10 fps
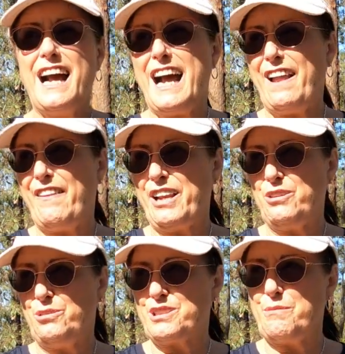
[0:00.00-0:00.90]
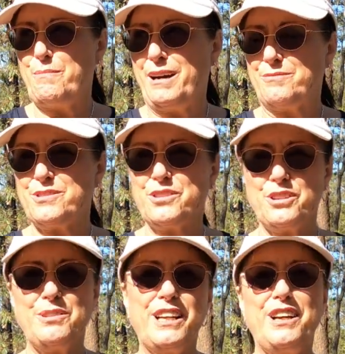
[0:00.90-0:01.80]
and they called it Mt
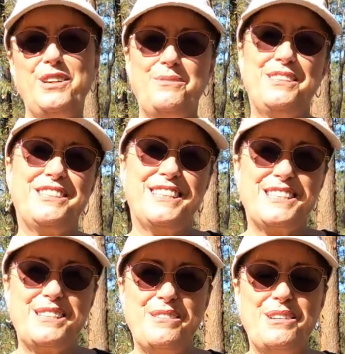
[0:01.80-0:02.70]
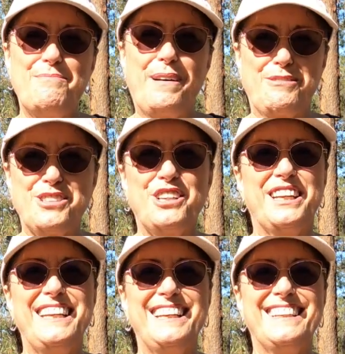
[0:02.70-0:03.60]
Coot-tha, which is Mount
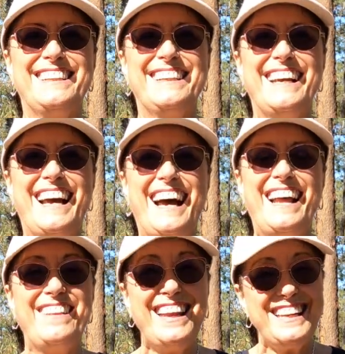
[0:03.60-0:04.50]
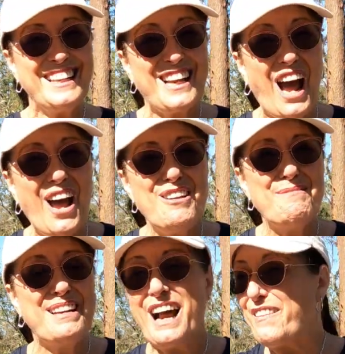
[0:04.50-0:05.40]
Honey. And there you go.
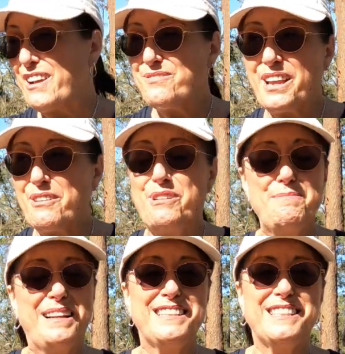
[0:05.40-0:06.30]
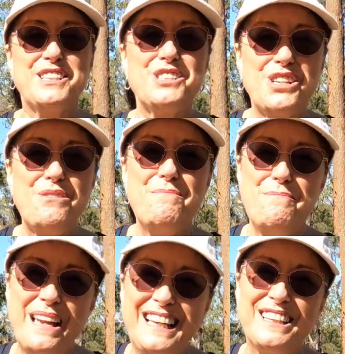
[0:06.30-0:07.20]
But now they're replanting 2
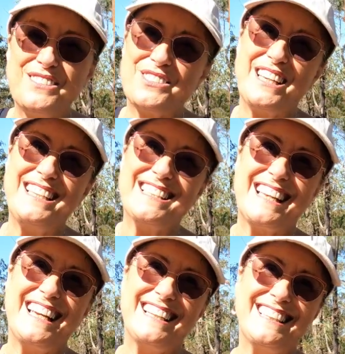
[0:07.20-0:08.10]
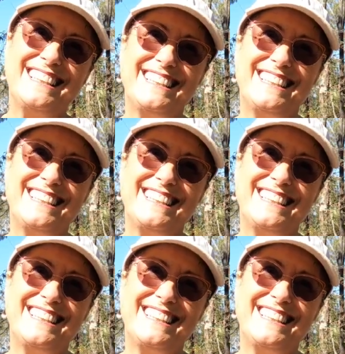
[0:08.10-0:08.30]
million trees here.